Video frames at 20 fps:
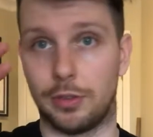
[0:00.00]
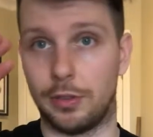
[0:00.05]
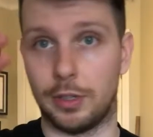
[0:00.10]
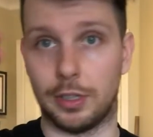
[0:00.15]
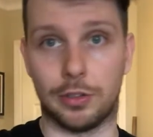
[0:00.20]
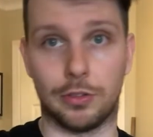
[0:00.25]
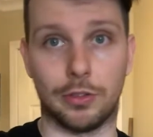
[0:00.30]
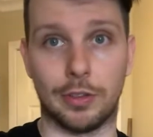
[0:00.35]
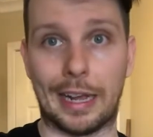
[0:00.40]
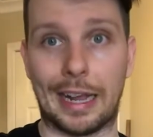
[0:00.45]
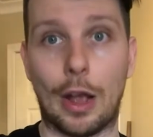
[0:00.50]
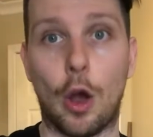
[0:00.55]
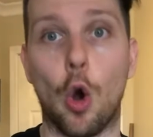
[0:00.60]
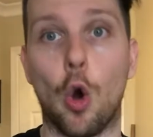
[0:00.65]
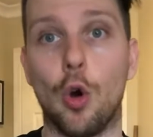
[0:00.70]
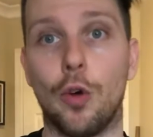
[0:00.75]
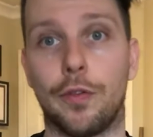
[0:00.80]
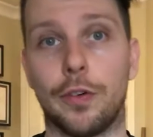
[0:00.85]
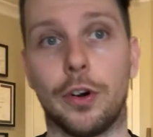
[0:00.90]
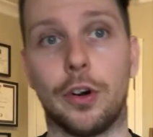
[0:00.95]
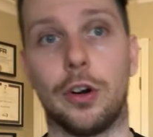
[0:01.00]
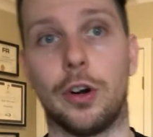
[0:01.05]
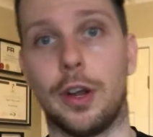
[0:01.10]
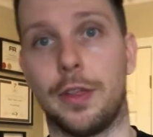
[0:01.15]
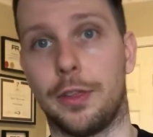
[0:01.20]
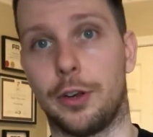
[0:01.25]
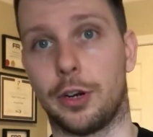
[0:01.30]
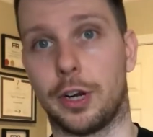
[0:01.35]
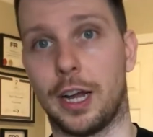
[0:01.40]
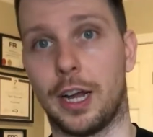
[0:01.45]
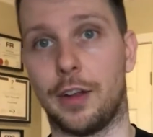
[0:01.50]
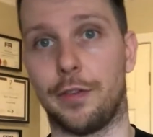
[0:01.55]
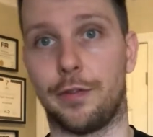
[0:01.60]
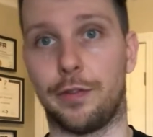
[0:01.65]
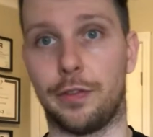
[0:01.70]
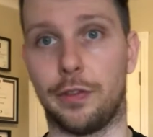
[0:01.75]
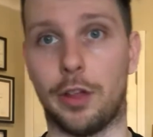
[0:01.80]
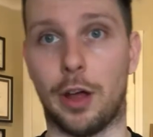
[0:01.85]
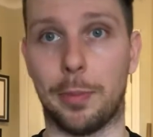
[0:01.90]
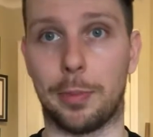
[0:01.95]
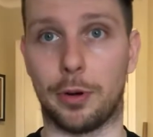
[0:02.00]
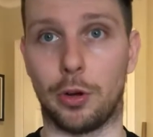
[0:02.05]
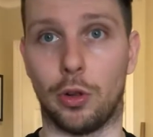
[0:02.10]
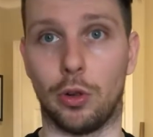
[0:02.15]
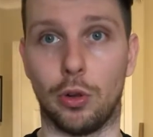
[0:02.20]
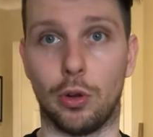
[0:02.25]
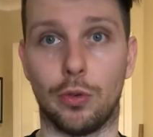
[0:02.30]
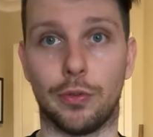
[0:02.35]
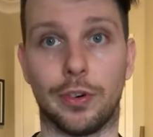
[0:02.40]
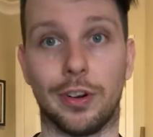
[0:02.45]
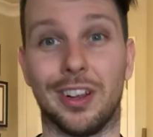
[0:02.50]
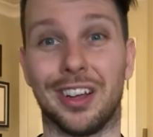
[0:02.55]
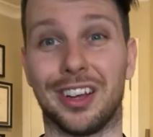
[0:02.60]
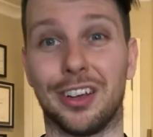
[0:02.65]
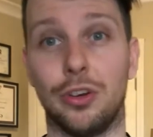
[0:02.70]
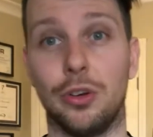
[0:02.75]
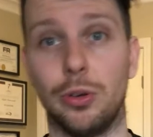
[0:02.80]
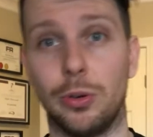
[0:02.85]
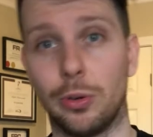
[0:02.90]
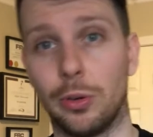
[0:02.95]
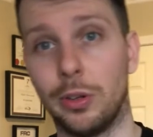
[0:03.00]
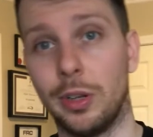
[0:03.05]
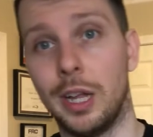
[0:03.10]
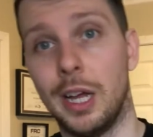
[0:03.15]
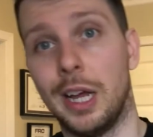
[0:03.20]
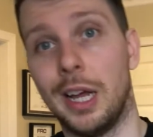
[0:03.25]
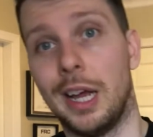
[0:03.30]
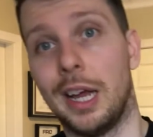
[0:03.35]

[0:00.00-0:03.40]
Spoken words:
it's like over and they're kind of flopping all over like a noodle,